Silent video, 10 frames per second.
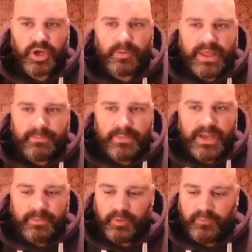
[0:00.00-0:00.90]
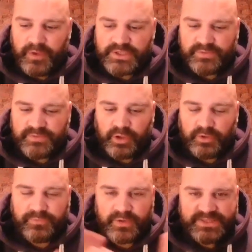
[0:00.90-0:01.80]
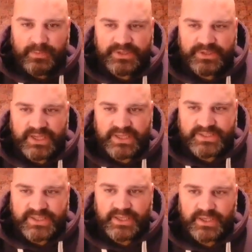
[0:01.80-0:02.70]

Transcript: that in a minute. But first of all, first time on TST.